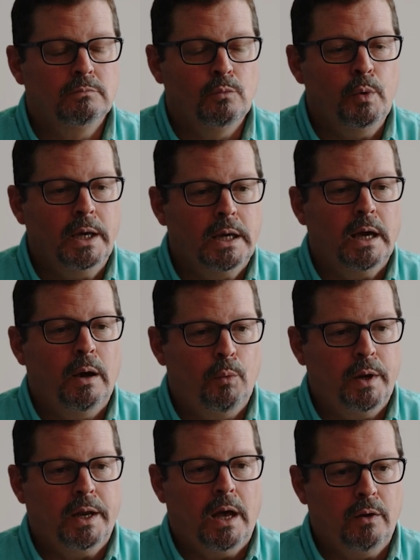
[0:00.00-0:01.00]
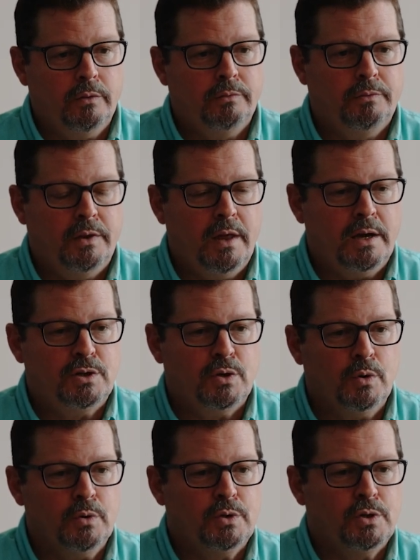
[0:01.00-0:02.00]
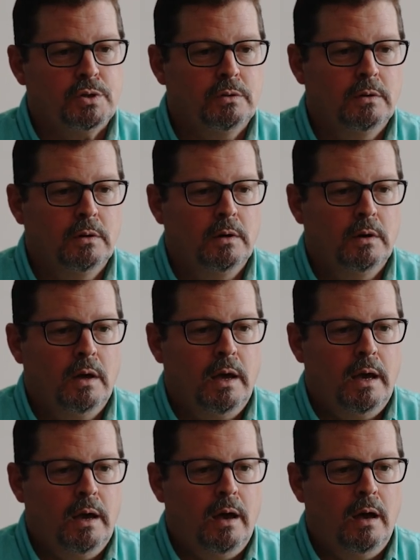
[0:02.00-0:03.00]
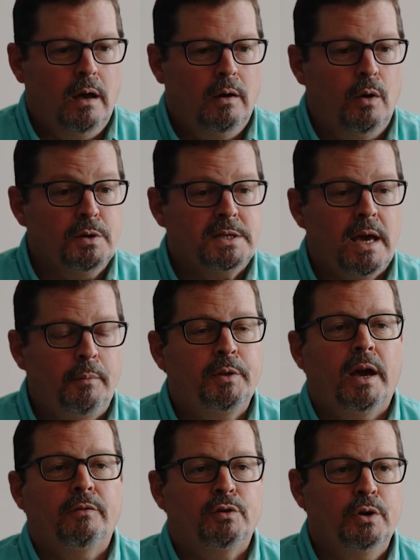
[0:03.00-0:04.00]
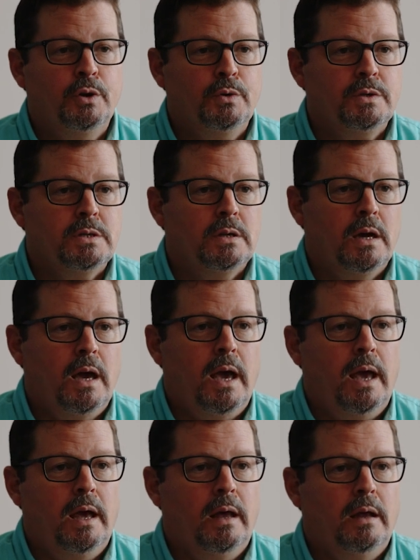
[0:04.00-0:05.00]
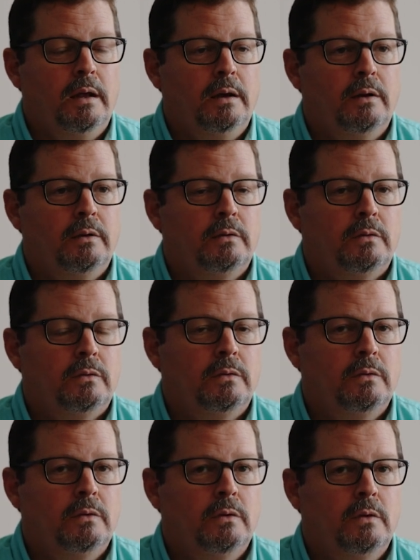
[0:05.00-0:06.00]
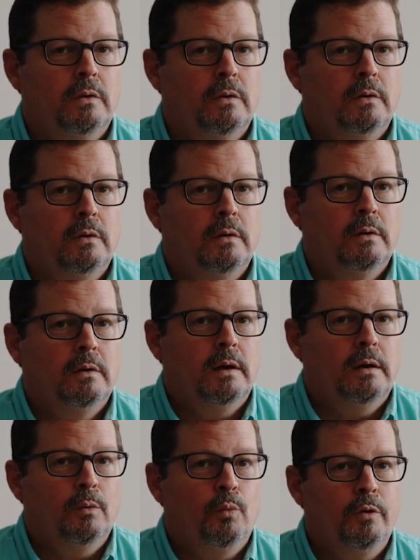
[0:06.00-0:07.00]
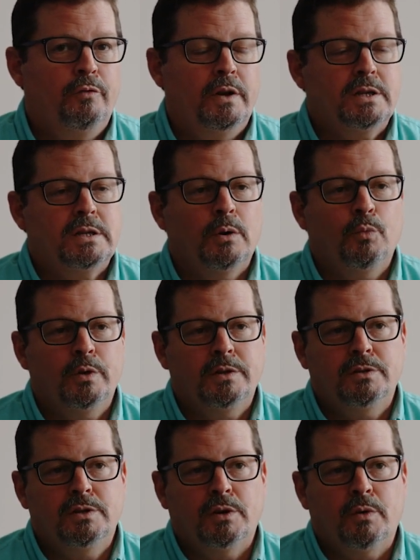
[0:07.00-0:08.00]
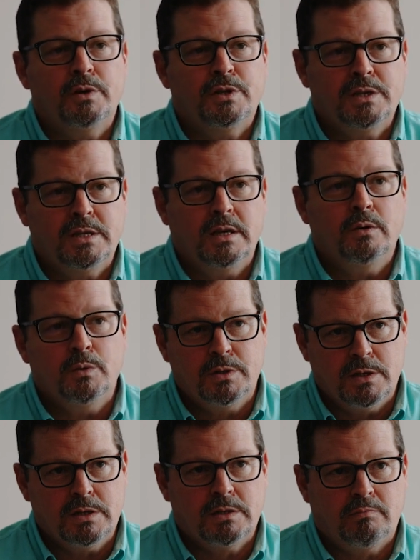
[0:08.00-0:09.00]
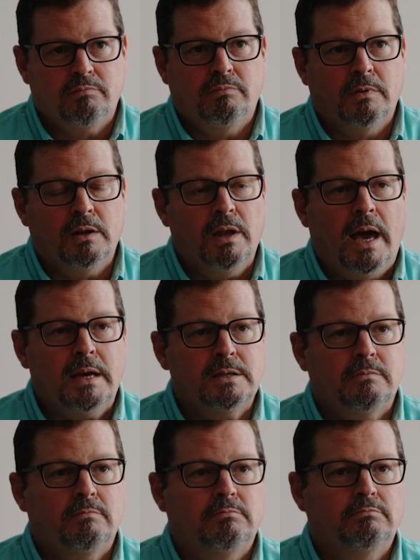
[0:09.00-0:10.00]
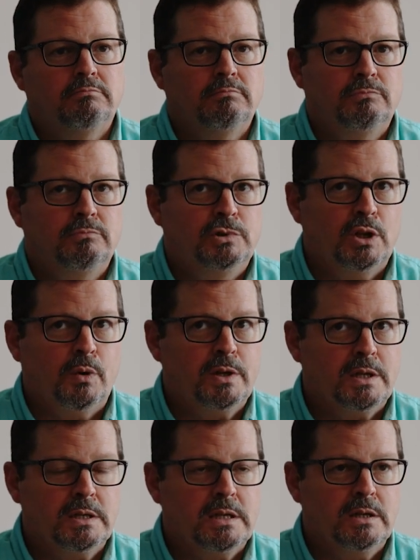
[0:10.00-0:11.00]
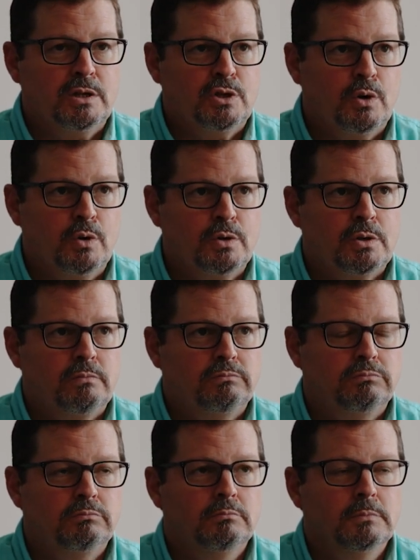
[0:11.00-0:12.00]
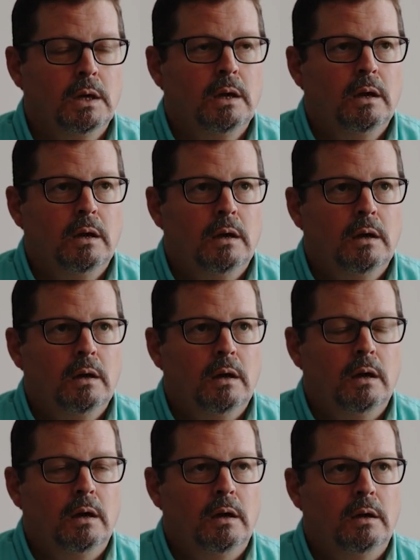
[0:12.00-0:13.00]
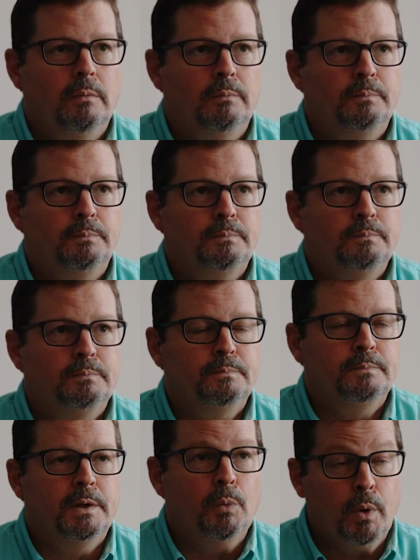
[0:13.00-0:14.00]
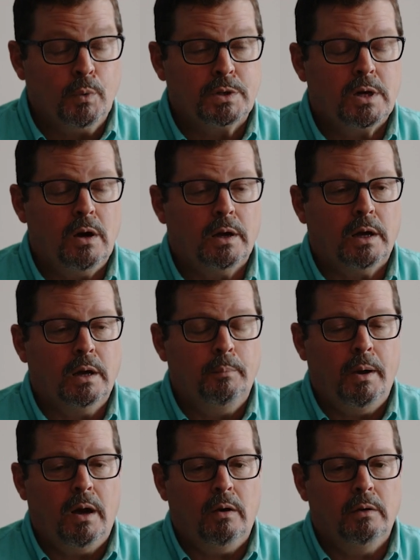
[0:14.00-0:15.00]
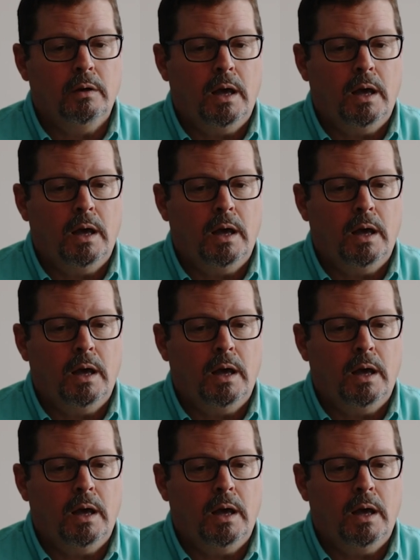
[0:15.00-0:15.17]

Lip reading: week I went down to that church on Sabbath afternoons, and we finished up with Generation Z, which is the last generation that's in the church that we were talking about.